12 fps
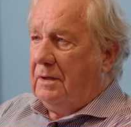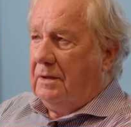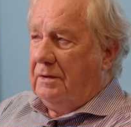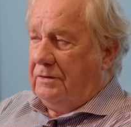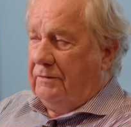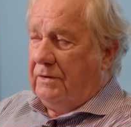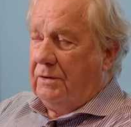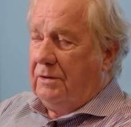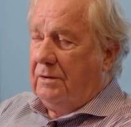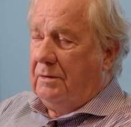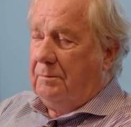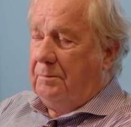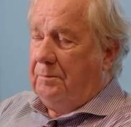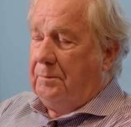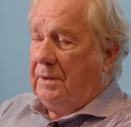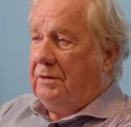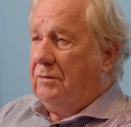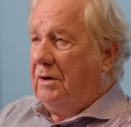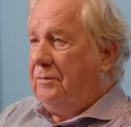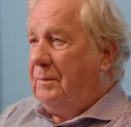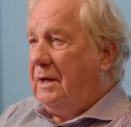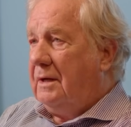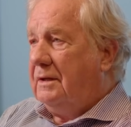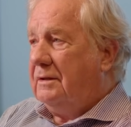It's a very big growth
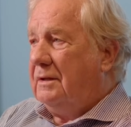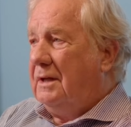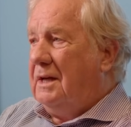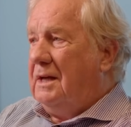market.